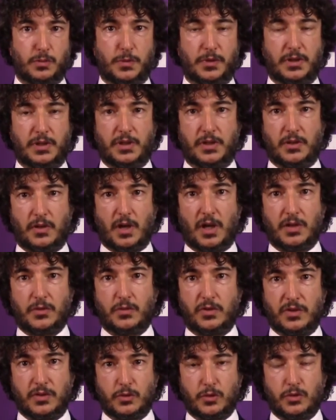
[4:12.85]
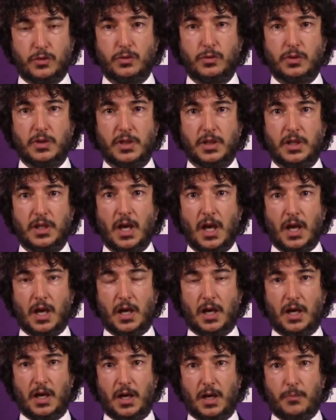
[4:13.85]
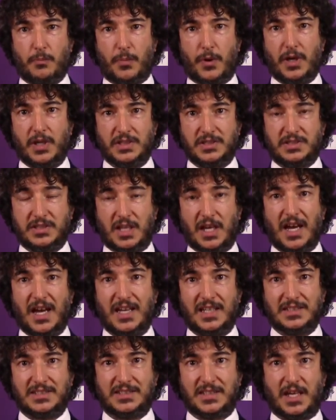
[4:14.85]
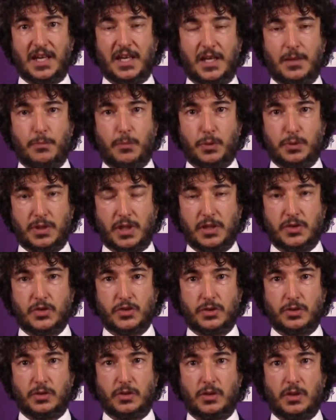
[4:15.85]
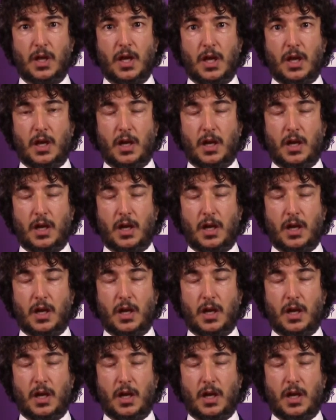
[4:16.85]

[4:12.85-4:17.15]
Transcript: but they're not truly embraced as a potential